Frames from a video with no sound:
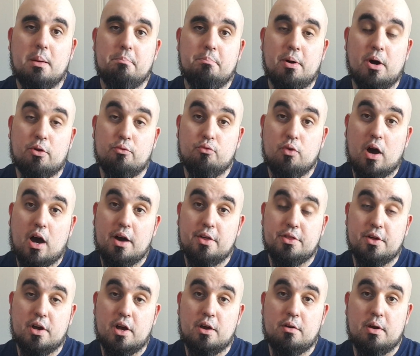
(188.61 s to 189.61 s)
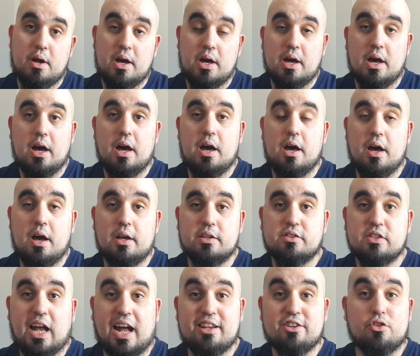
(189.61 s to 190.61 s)
but rather a
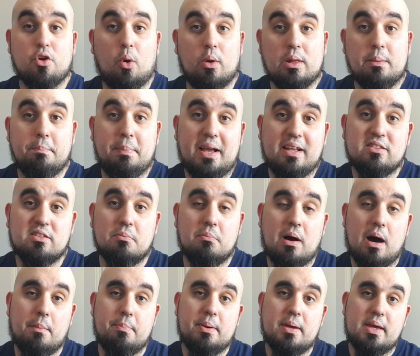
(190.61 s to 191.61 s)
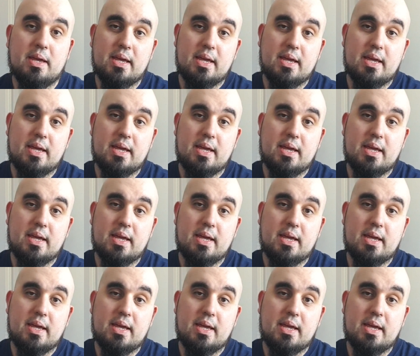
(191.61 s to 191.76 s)
side-scrolling beat 'em up